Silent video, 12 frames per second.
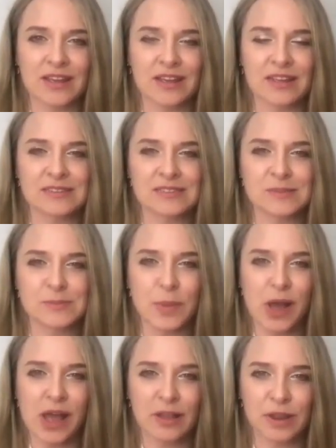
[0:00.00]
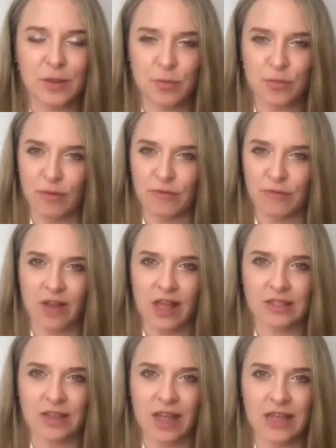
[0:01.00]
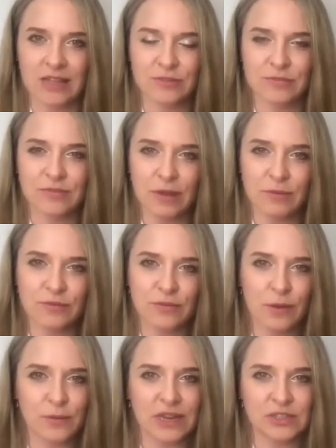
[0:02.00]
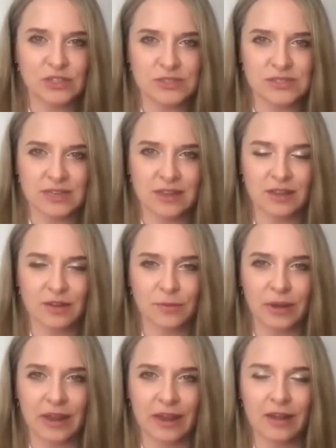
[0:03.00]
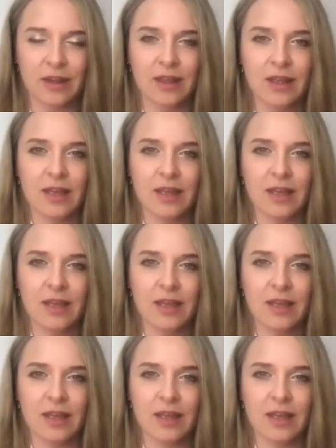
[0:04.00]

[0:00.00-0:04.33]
inspiring profile and a very, very interesting career,